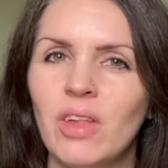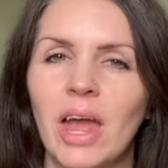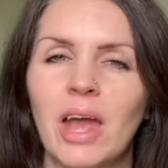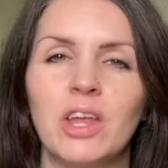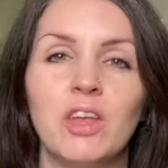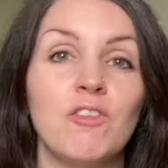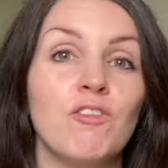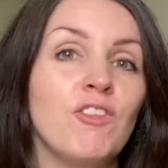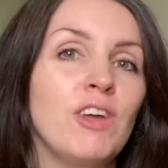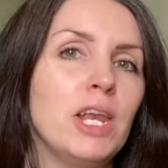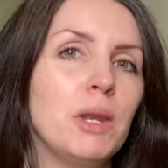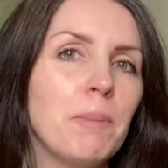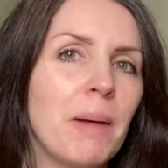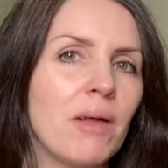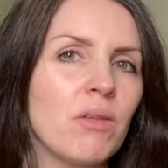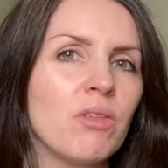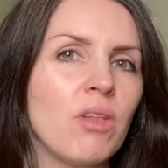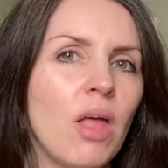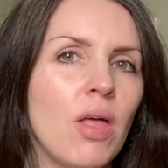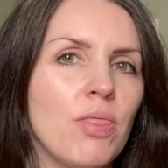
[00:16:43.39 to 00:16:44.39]
how you feel
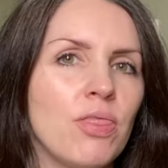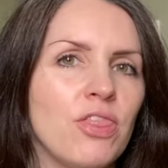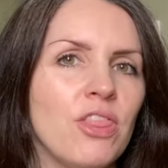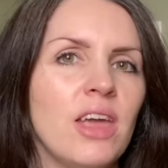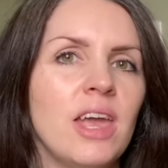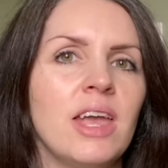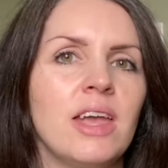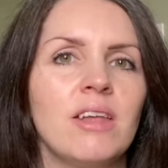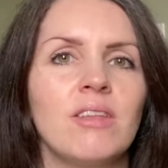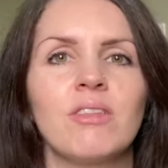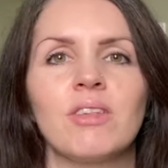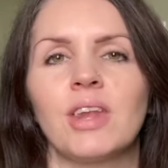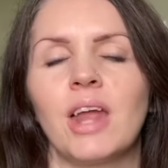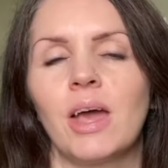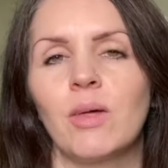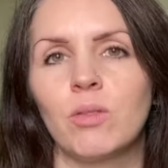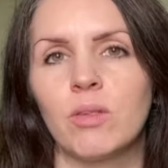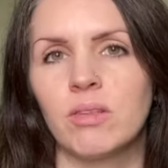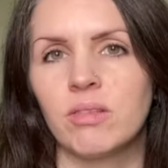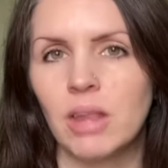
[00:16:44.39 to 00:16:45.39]
about certain things and how they're